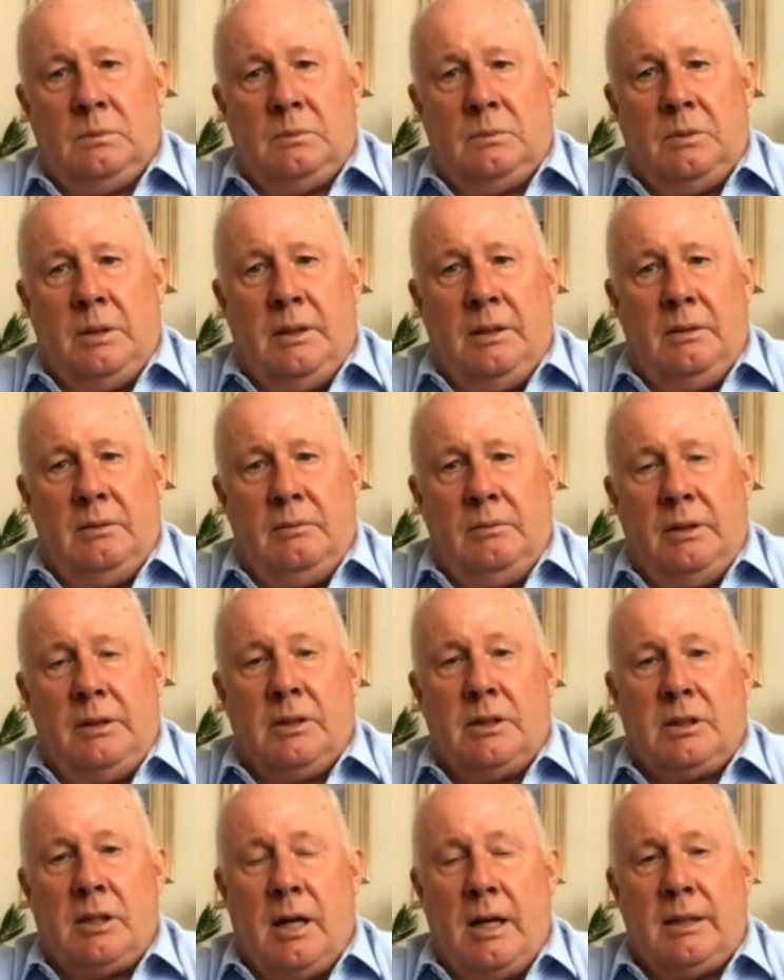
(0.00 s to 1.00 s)
we
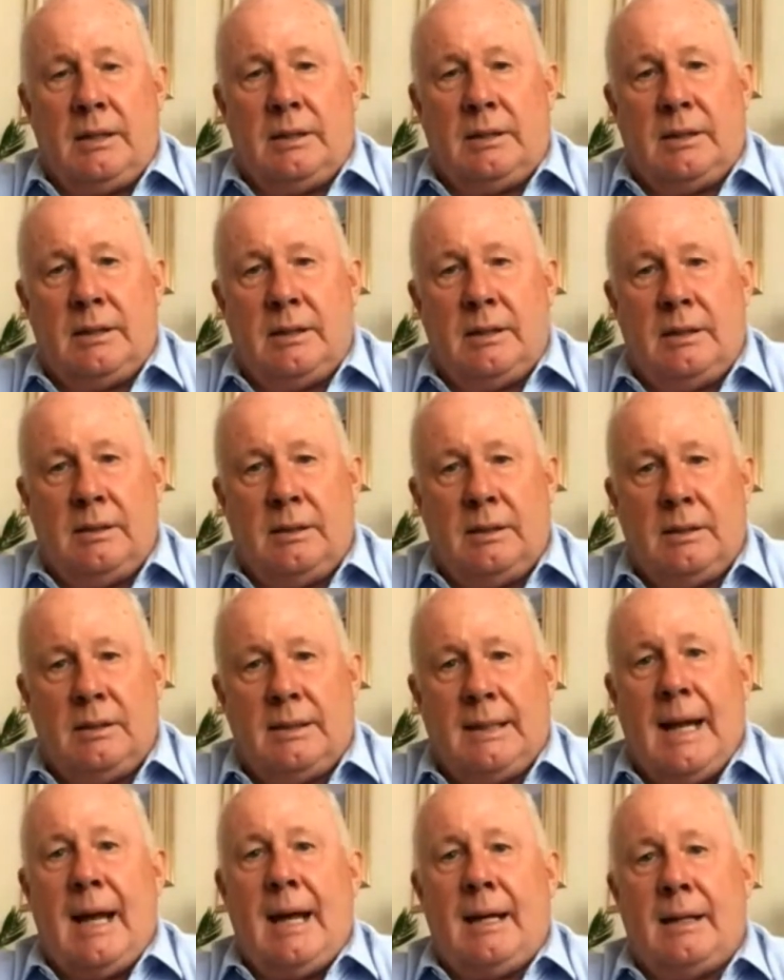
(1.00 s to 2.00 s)
decided to
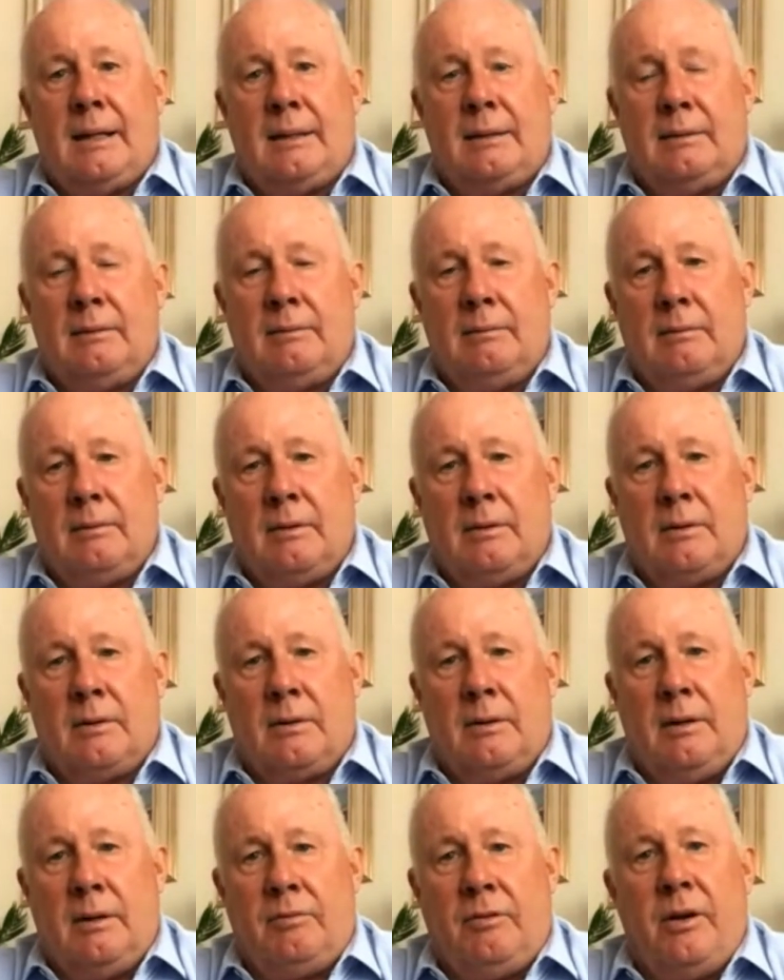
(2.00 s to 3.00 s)
stay,
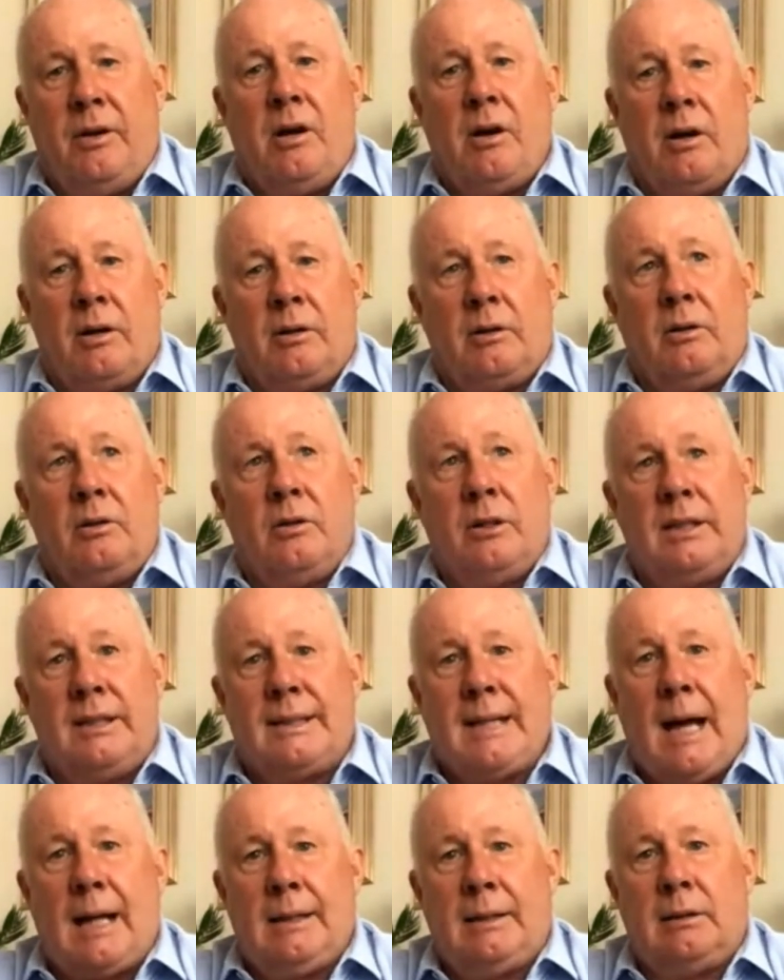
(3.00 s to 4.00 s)
or if we got a good
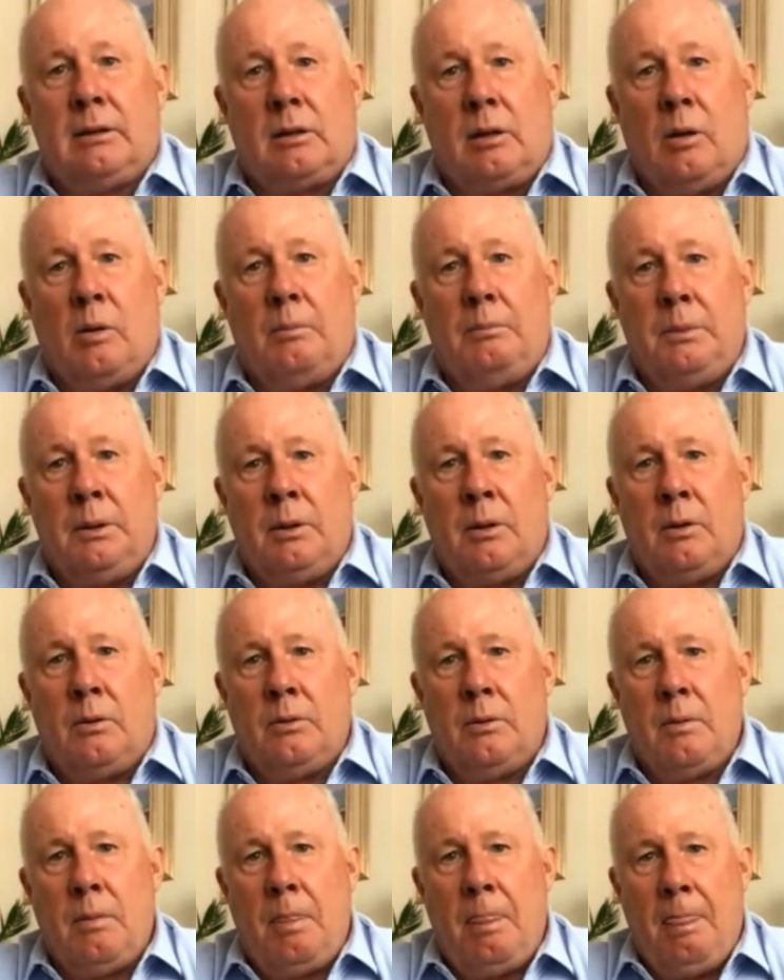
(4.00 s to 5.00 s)
Italian club, you
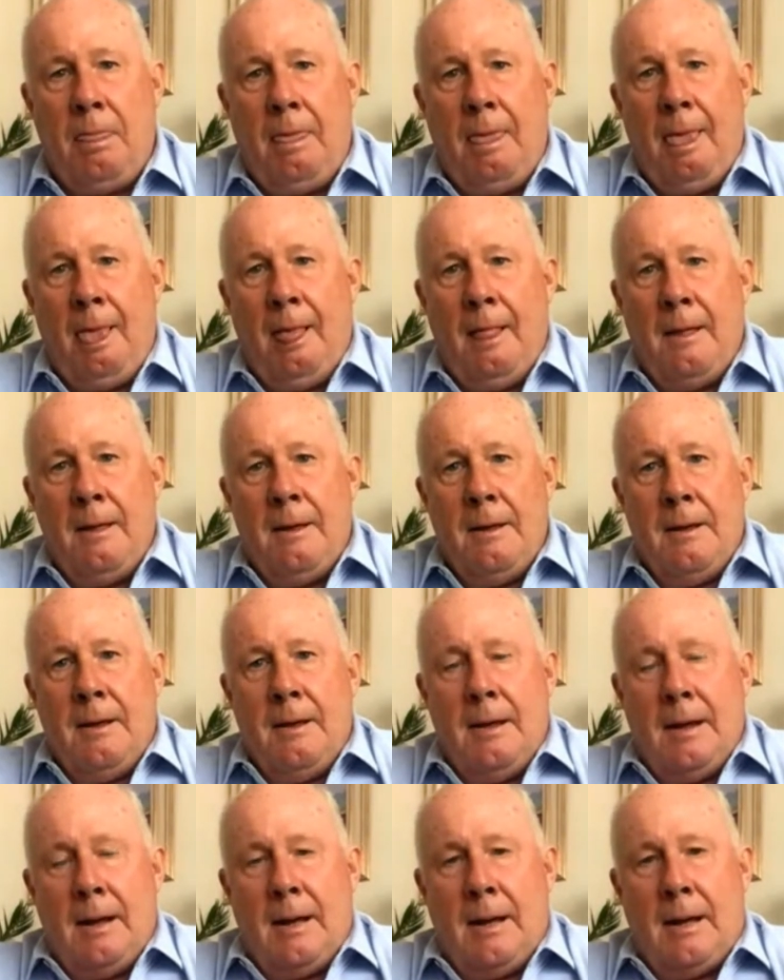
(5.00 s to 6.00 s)

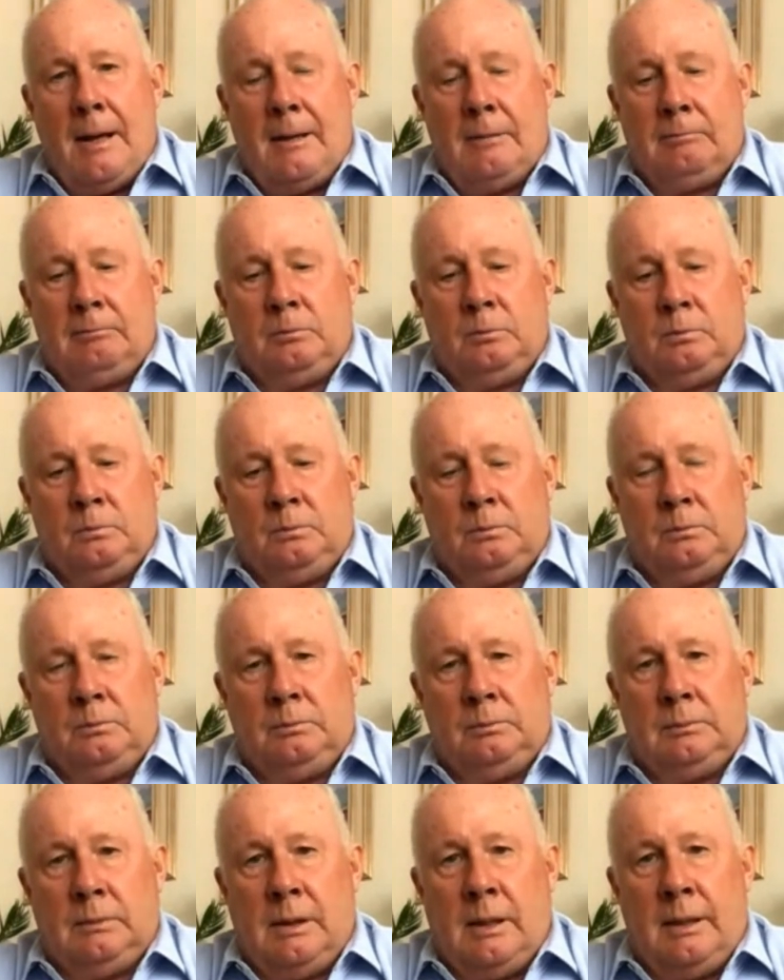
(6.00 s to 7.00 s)
know.
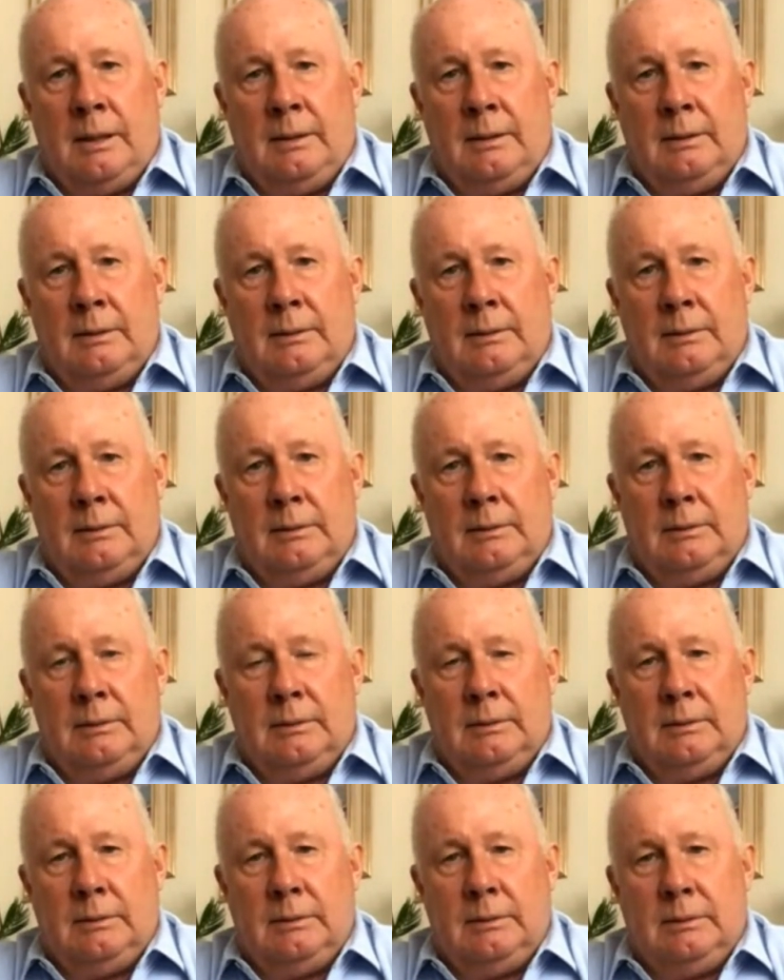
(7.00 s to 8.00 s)
And
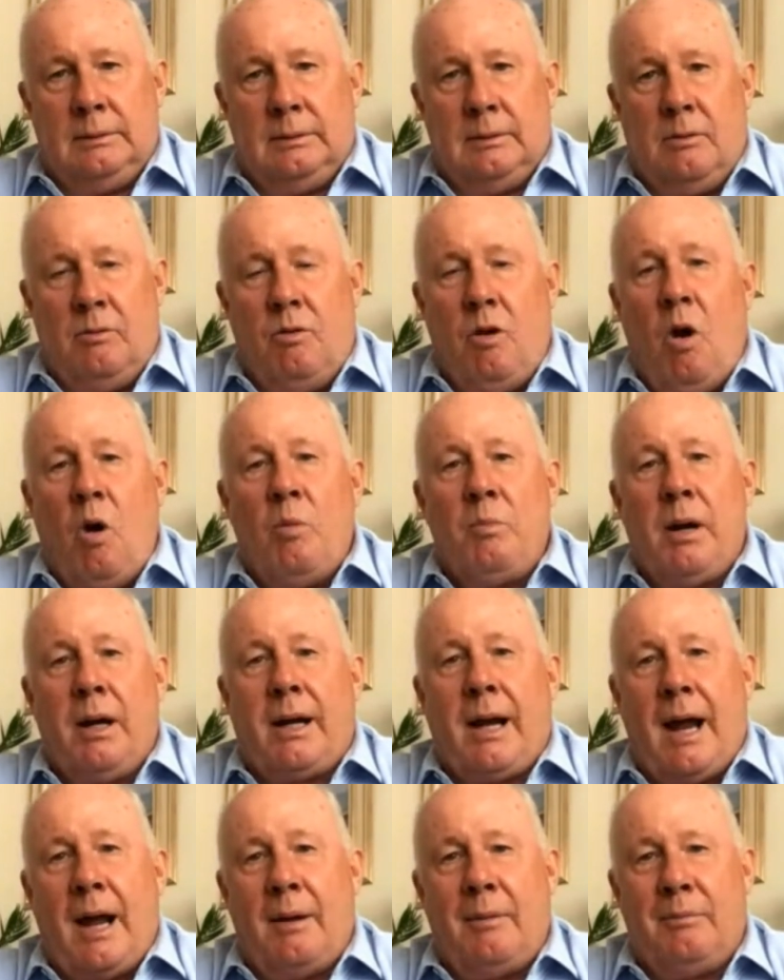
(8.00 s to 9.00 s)
Roma
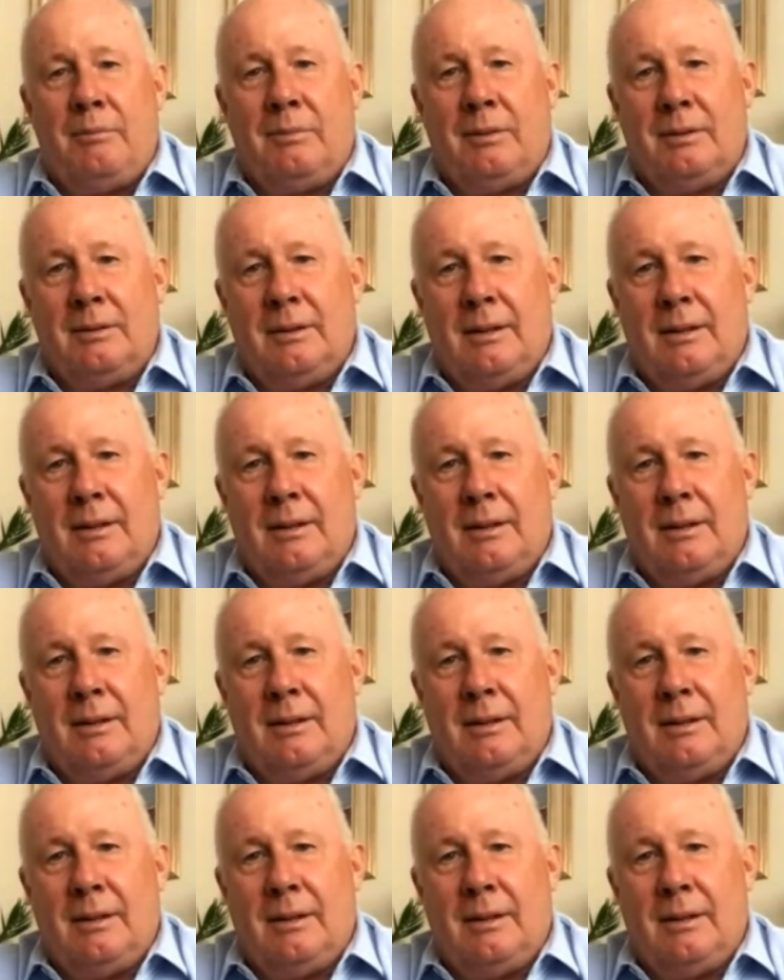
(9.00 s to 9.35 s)
came